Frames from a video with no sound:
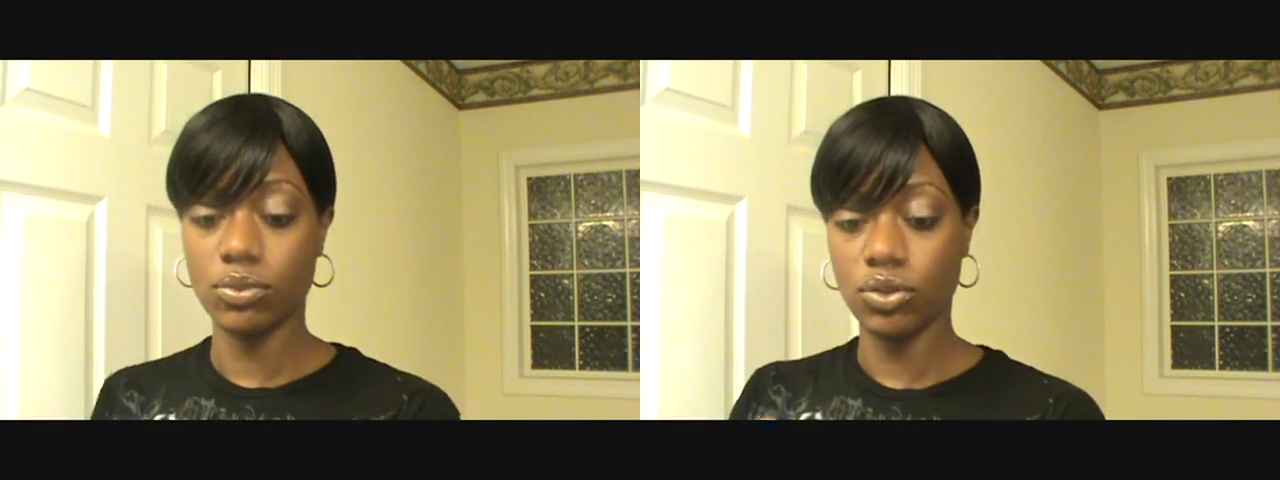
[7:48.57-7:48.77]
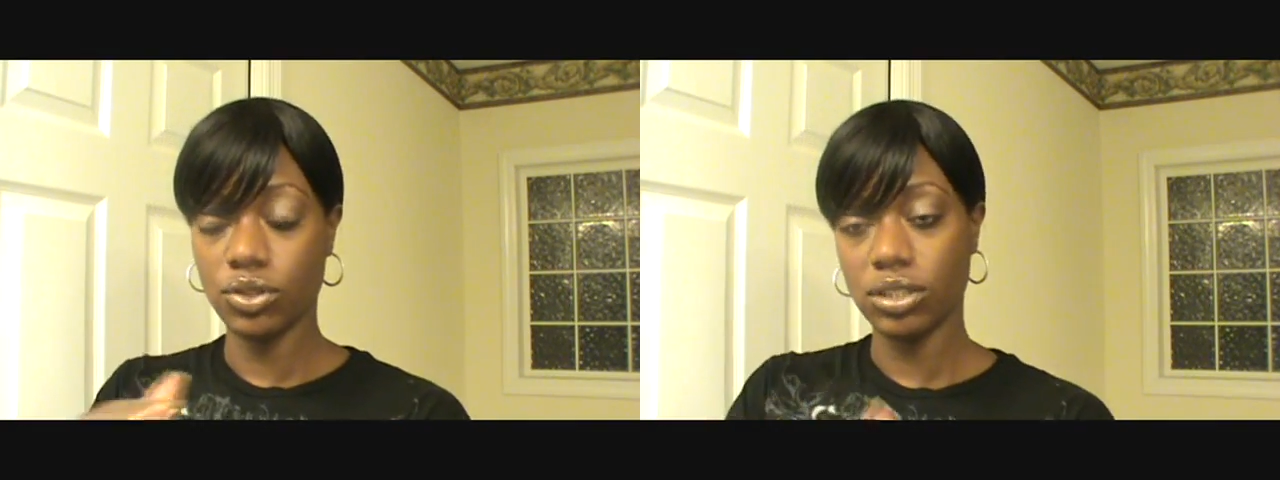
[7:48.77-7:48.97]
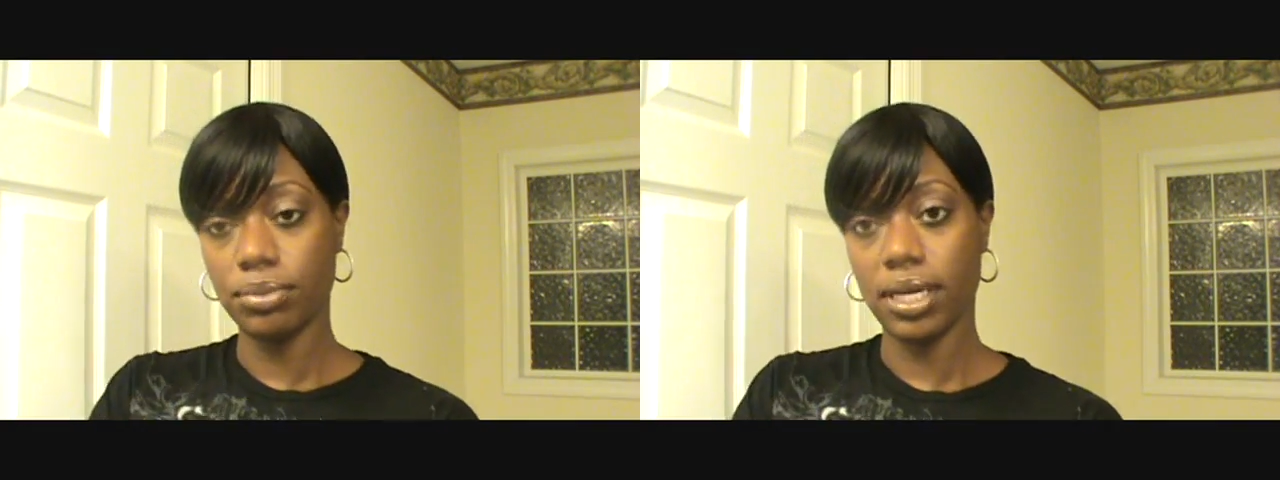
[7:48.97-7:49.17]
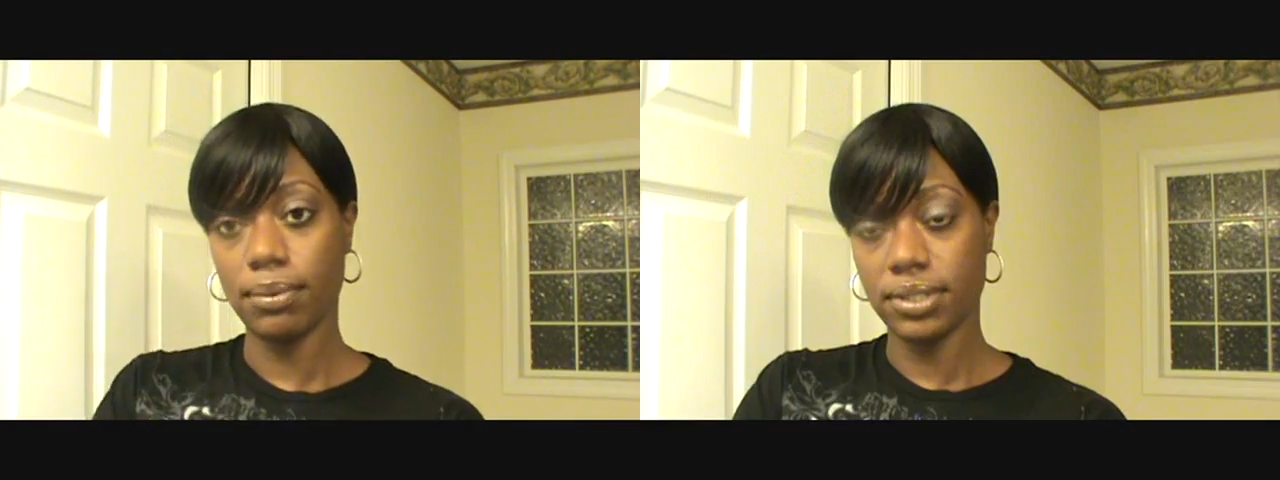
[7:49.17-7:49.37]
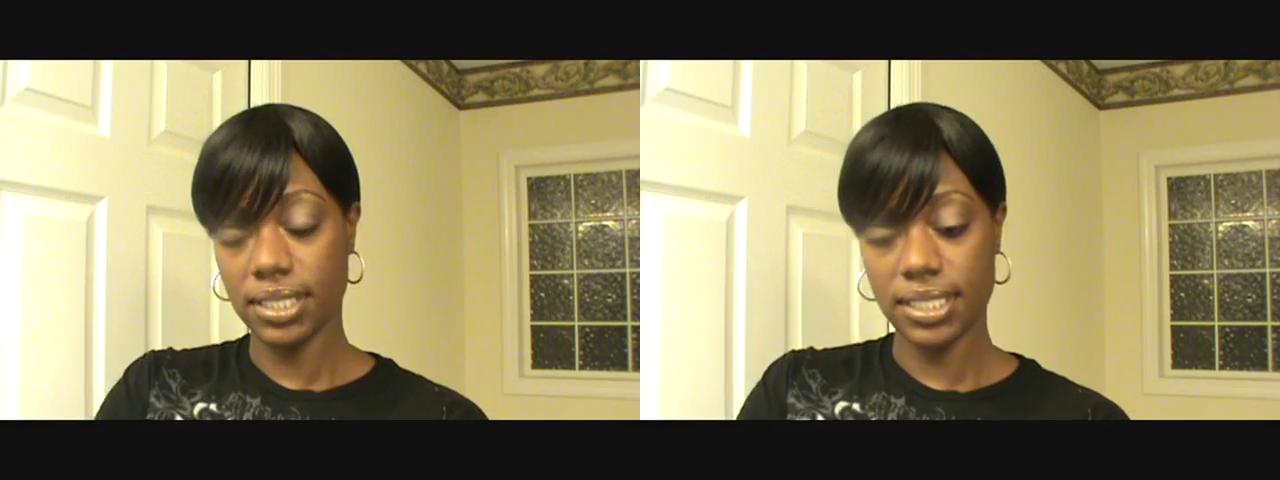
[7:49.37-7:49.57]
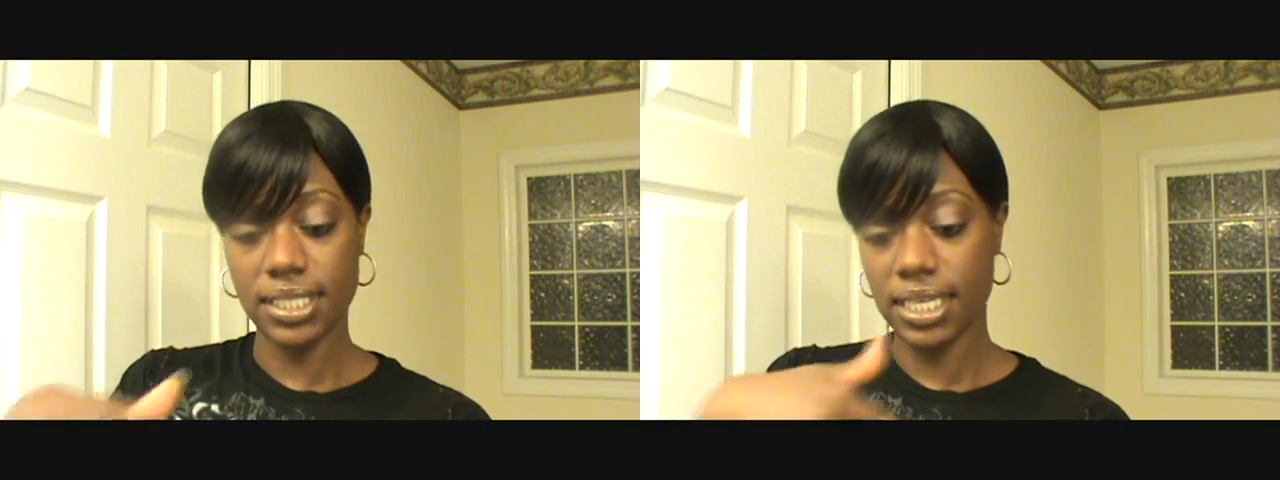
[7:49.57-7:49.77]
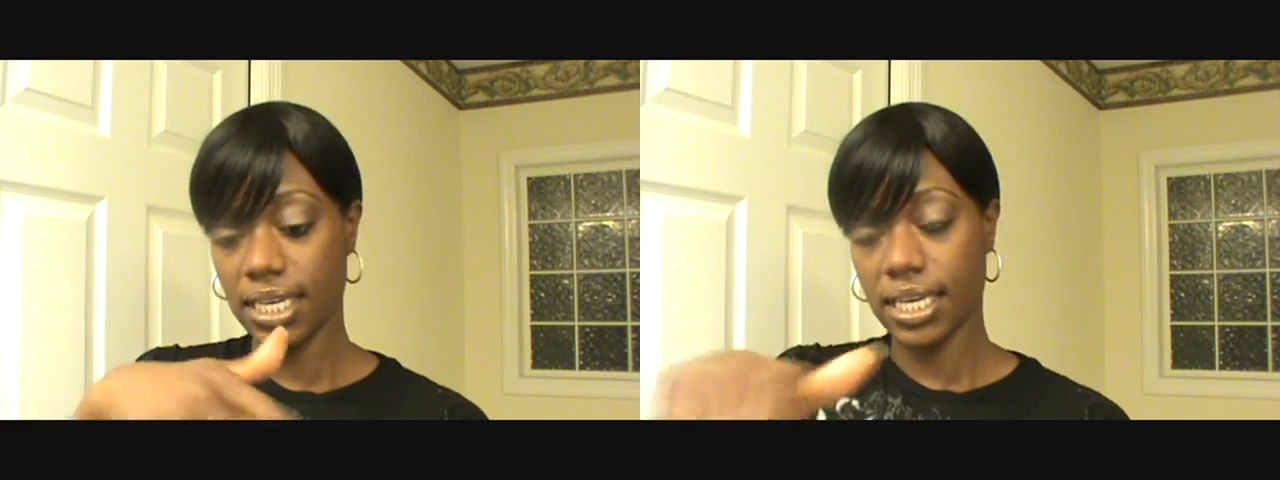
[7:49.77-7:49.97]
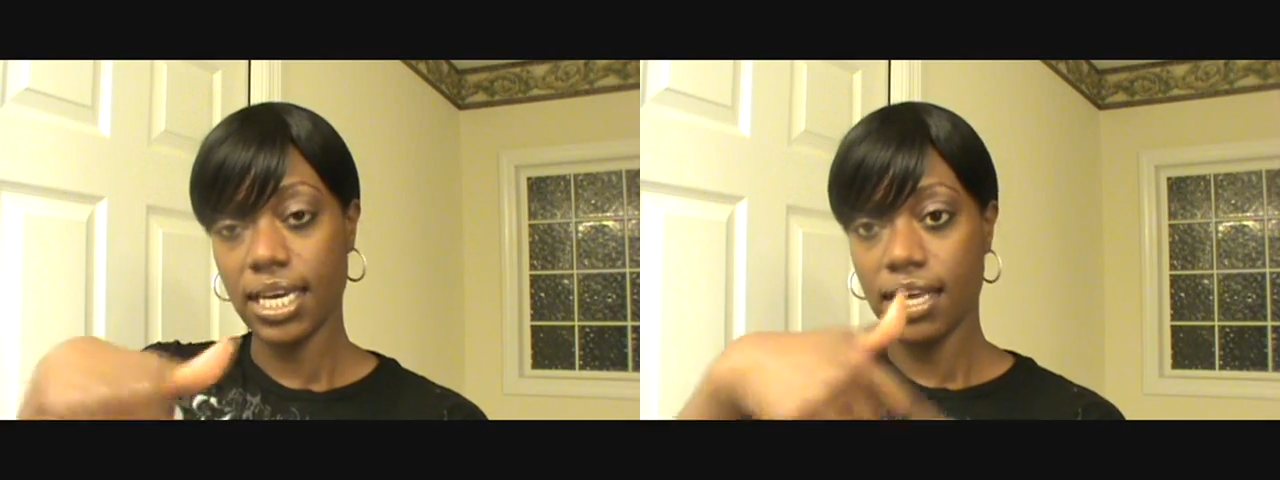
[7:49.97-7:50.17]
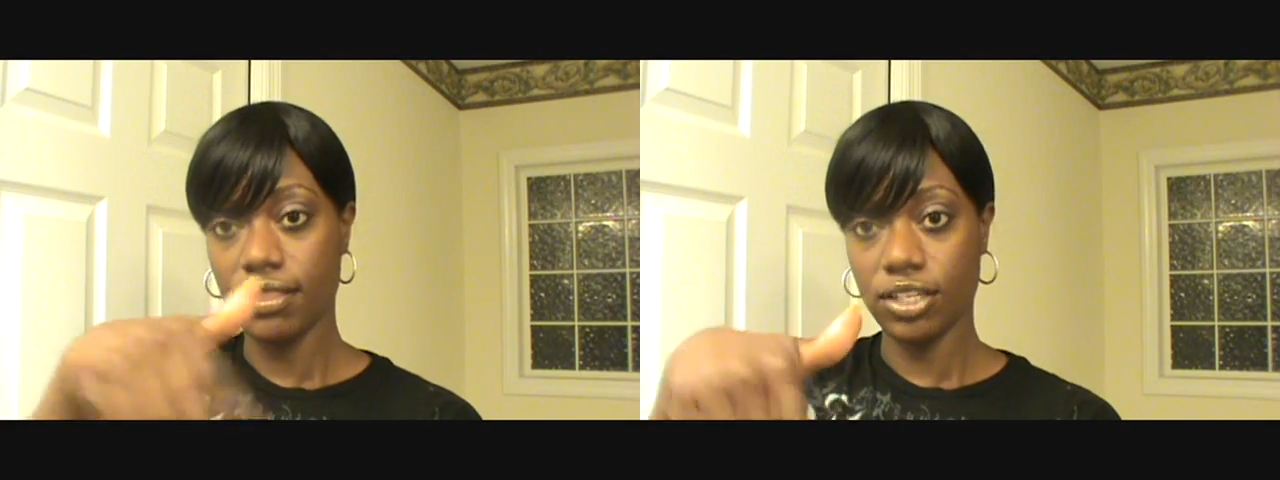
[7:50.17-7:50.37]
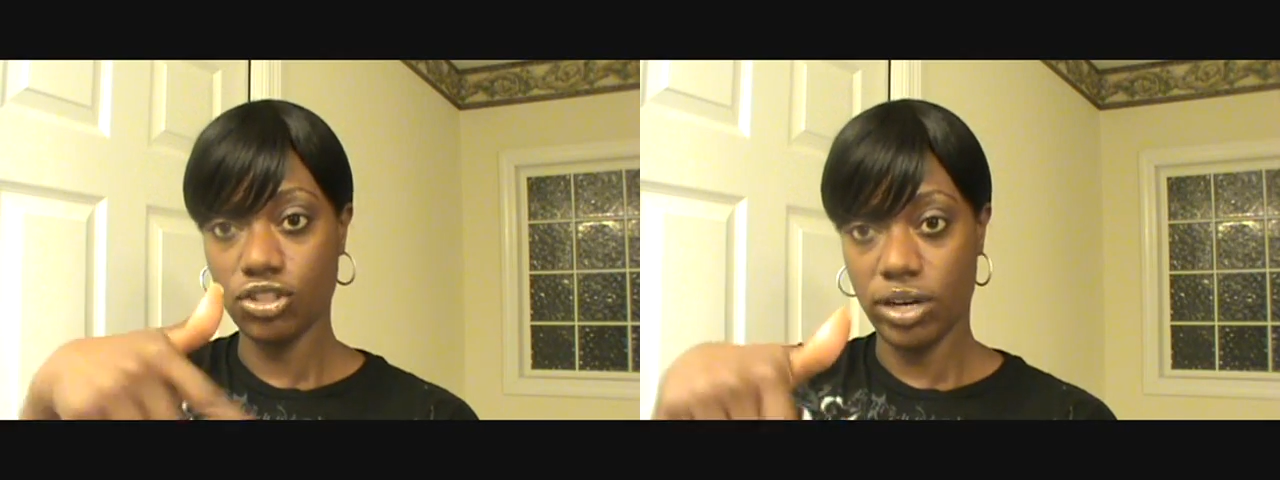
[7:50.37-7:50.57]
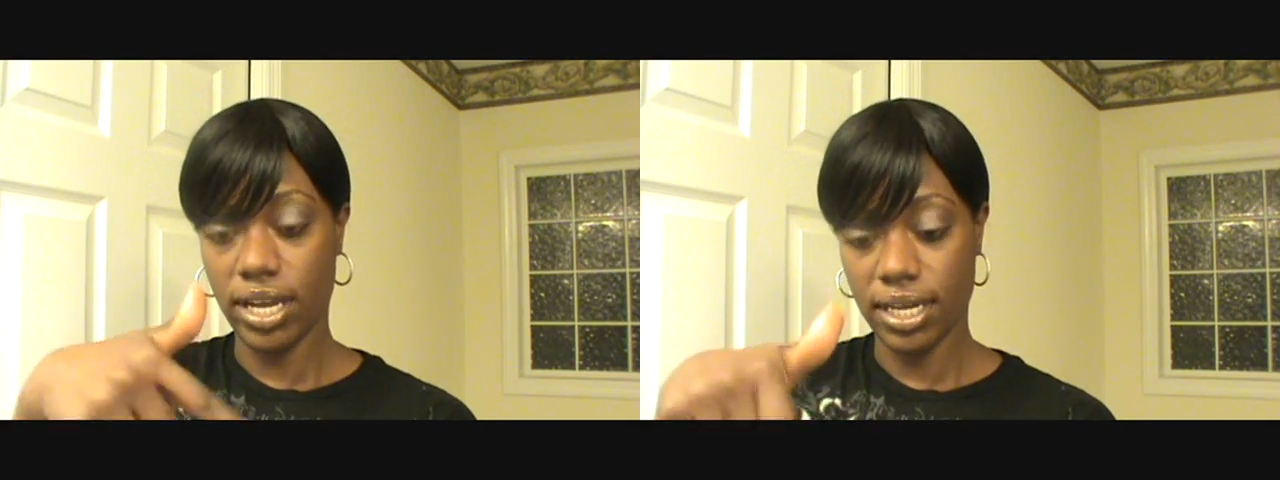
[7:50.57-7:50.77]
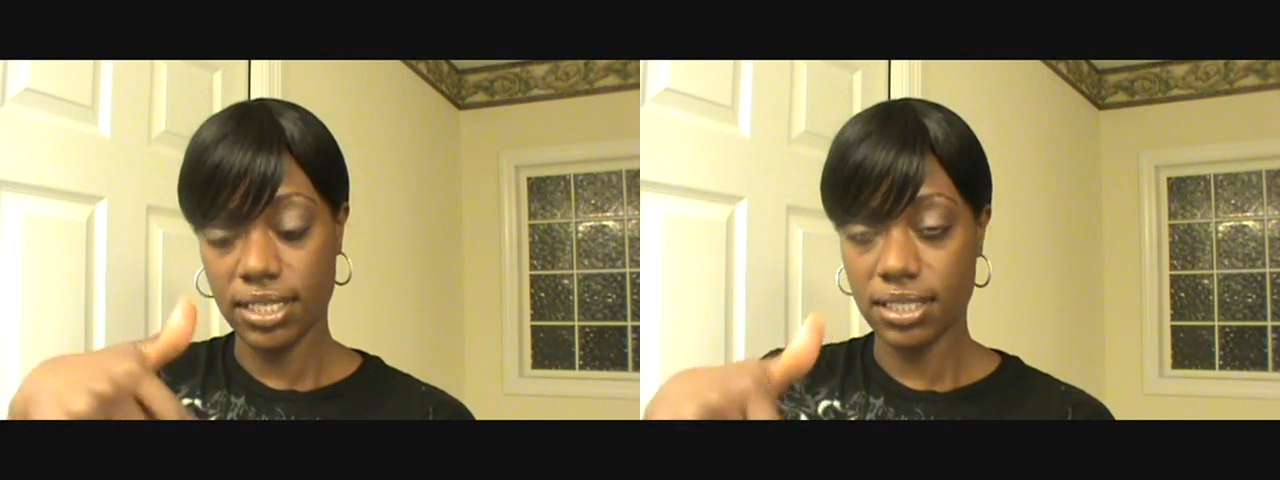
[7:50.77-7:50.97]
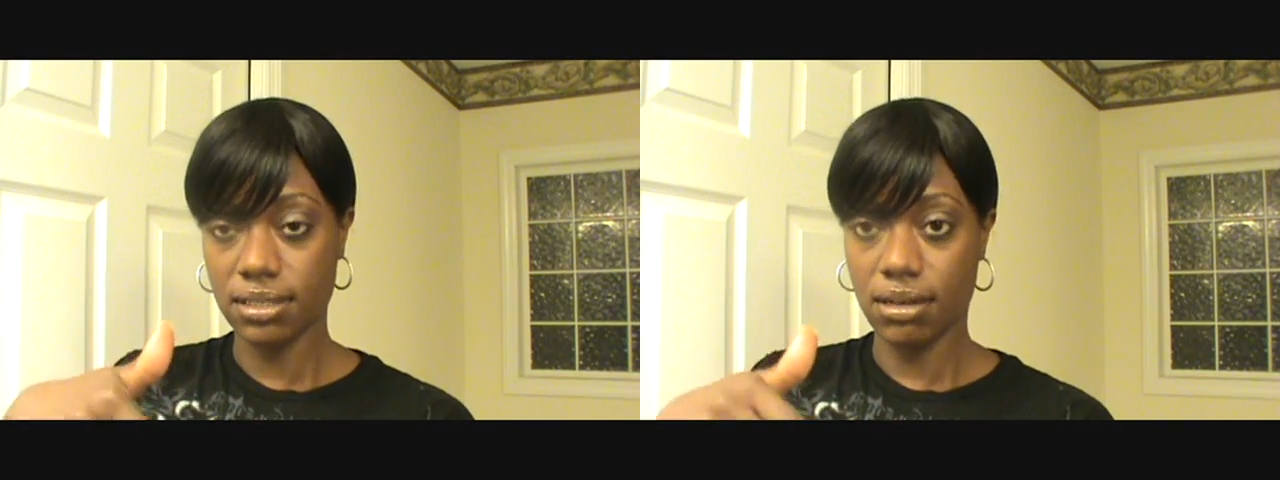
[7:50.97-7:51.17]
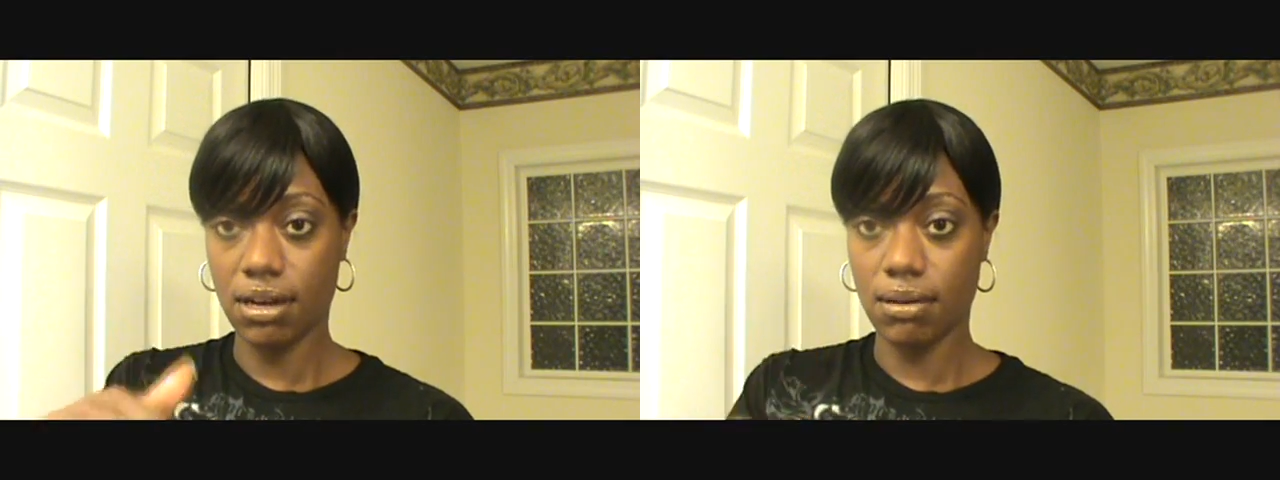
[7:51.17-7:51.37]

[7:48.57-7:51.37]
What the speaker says: you should be able to see the tracks.